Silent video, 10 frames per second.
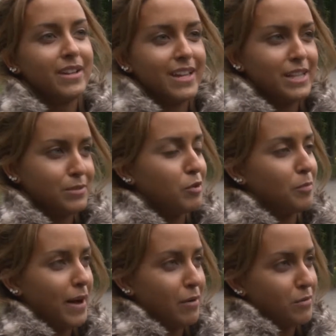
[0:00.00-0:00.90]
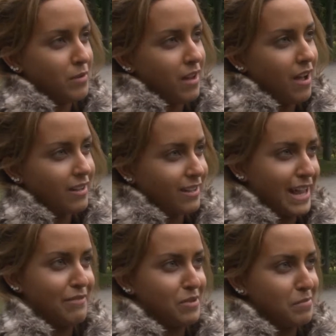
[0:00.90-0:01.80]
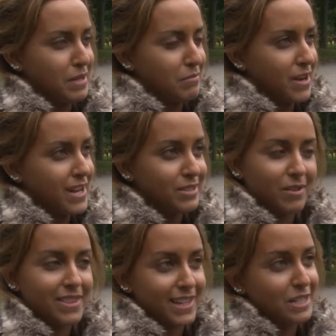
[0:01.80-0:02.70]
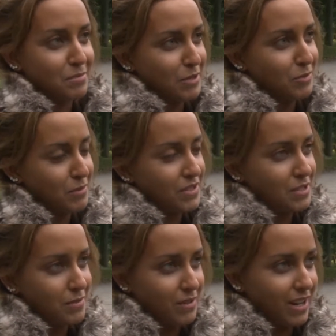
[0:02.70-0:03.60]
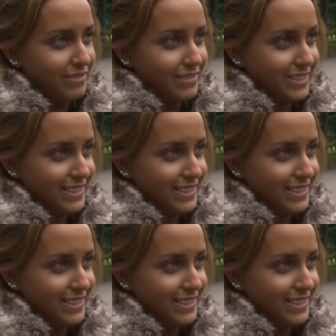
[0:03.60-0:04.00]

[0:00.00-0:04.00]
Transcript: it's more about luck and having a big break. So I think it depends what you want to do with your life.